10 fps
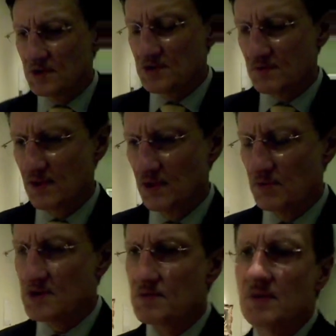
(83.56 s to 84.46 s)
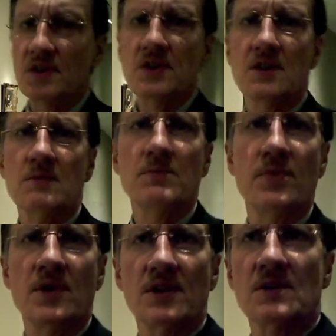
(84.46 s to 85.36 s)
was really
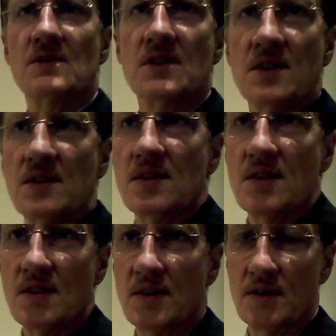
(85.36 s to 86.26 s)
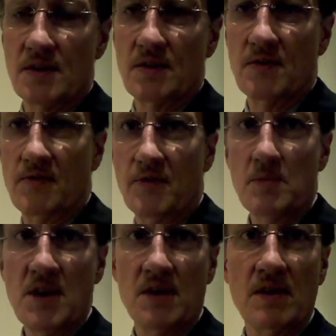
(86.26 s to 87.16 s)
important in the
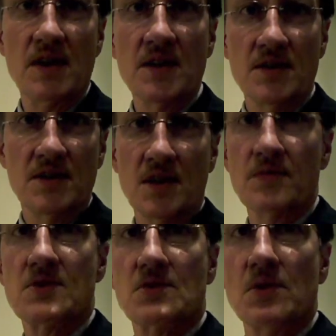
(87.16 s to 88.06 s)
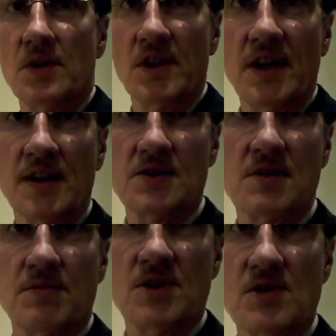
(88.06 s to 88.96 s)
Vermeer and the Delft School
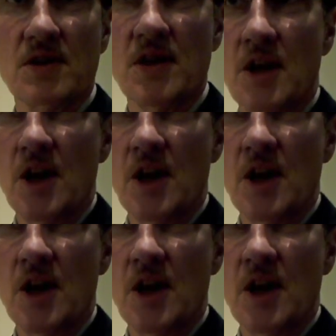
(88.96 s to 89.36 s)
exhibition.